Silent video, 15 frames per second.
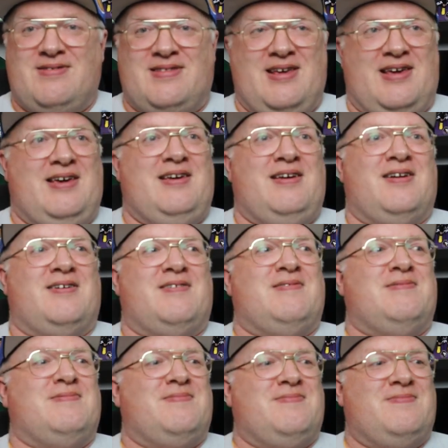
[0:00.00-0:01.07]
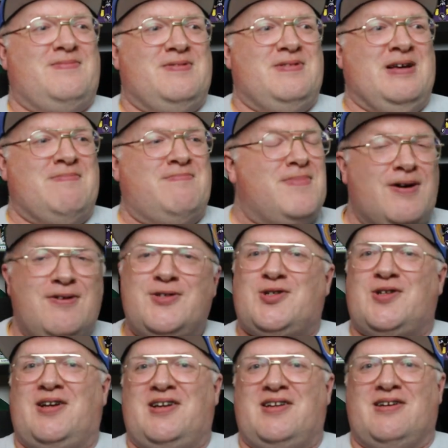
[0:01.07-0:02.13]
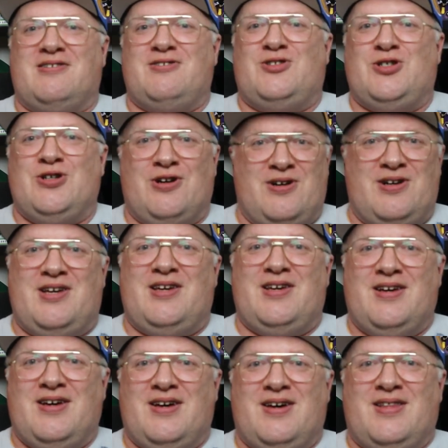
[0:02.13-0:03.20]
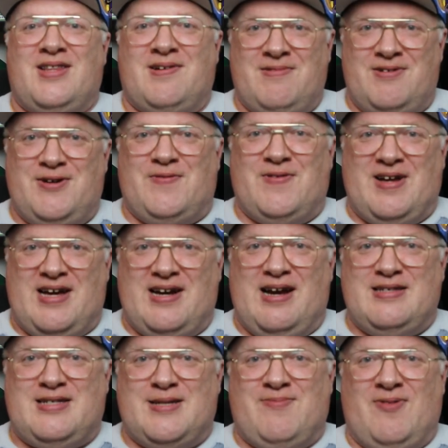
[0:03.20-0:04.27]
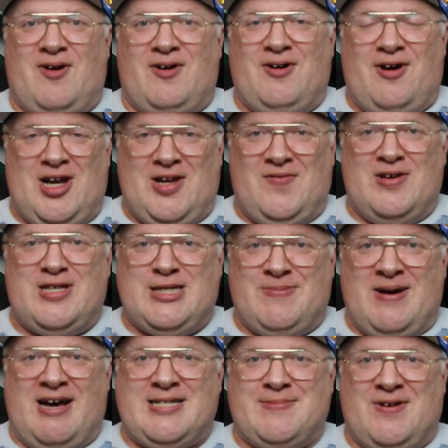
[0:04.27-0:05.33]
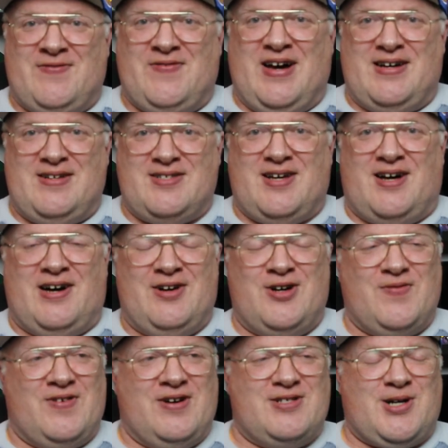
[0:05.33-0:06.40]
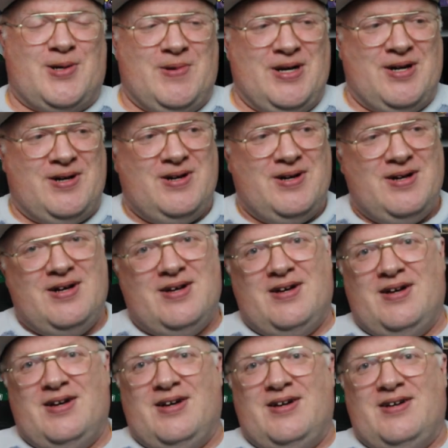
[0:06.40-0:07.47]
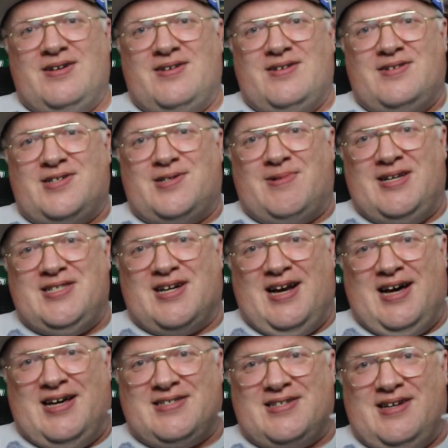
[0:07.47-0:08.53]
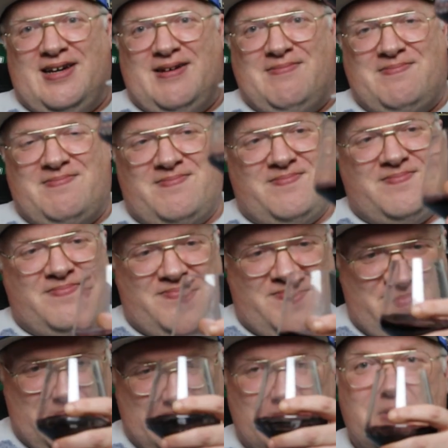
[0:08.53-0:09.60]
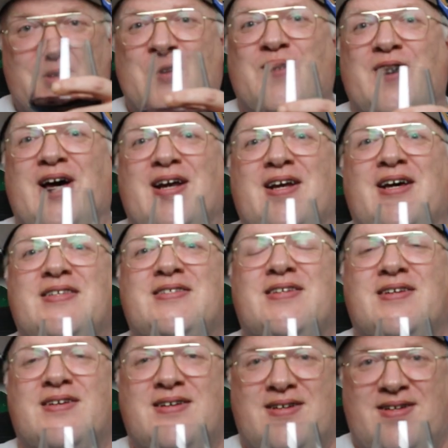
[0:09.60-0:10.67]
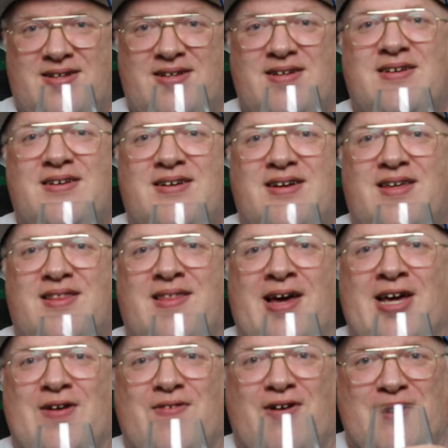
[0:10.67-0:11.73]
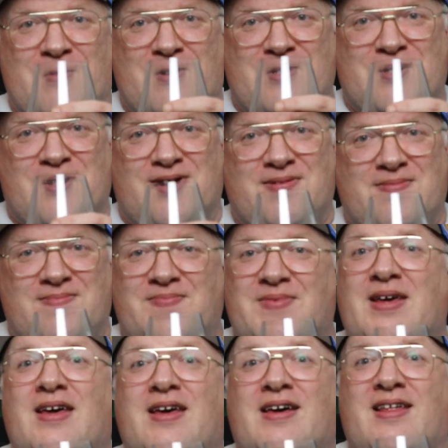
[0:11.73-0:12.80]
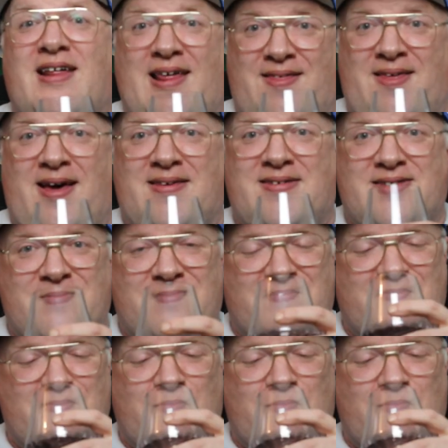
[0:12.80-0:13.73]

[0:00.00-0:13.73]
the, you know, emotional journey that Rudy Fernandez has brought all of us as basketball fans on over his career, to raise a glass to him. Rudy Fernandez, thank you very much, sir. Gracias.